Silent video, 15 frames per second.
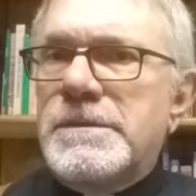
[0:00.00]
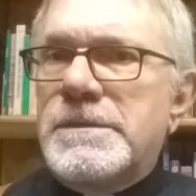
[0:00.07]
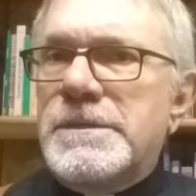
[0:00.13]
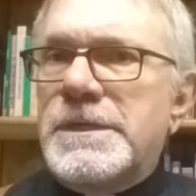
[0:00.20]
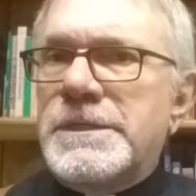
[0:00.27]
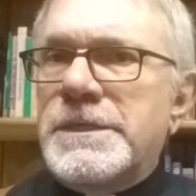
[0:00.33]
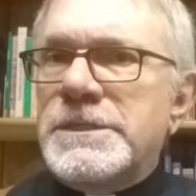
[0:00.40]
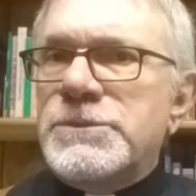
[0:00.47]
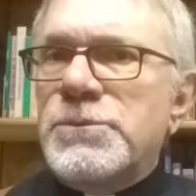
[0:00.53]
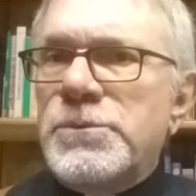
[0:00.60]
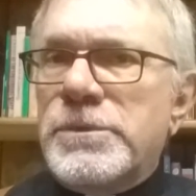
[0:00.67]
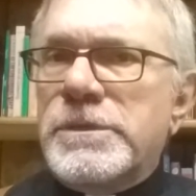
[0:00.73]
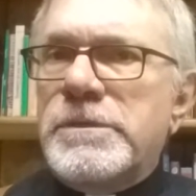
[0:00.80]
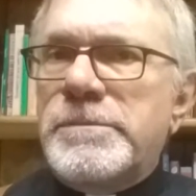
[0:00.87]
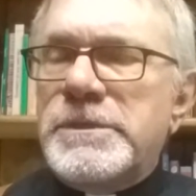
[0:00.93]
And that's what
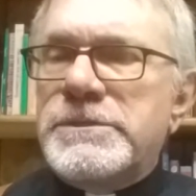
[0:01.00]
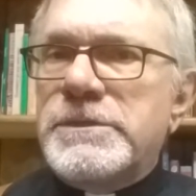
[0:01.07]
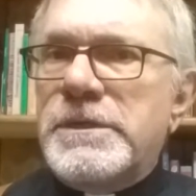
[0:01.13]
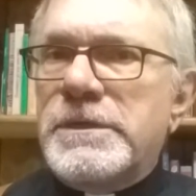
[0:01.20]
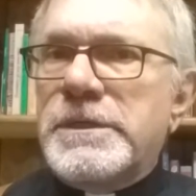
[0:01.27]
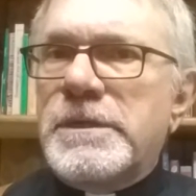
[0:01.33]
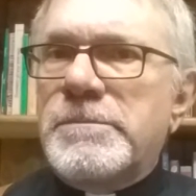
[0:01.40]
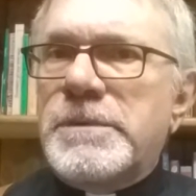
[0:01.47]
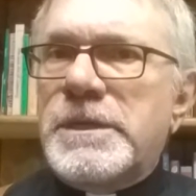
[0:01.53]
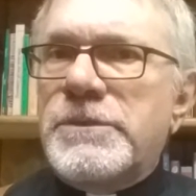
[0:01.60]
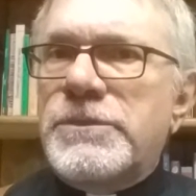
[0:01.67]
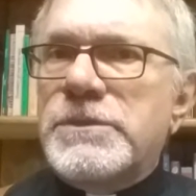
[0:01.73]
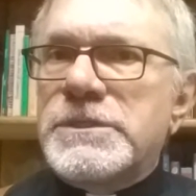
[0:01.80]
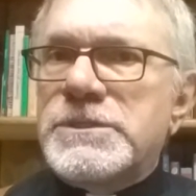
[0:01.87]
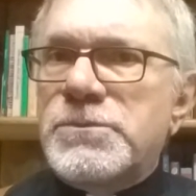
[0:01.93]
we're going to be talking
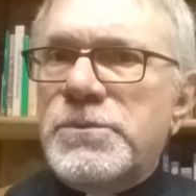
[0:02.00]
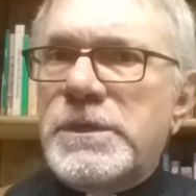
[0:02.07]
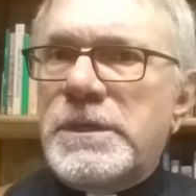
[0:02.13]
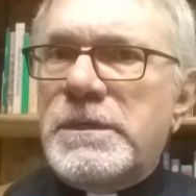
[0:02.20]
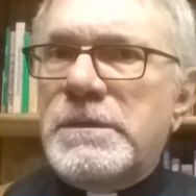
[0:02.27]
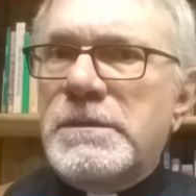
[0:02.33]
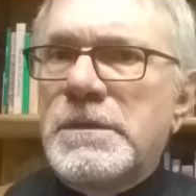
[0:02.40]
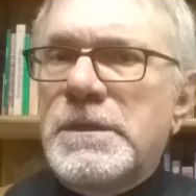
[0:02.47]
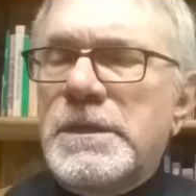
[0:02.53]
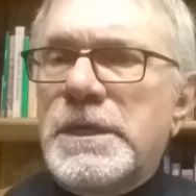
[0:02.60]
about this week